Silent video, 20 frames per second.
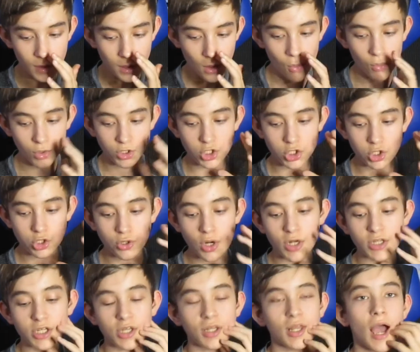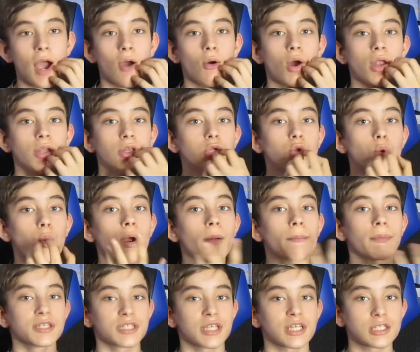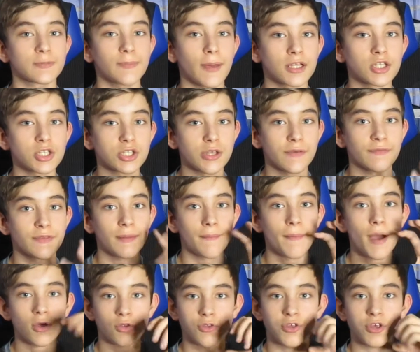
which stretch allow enormous expansions of the mouth,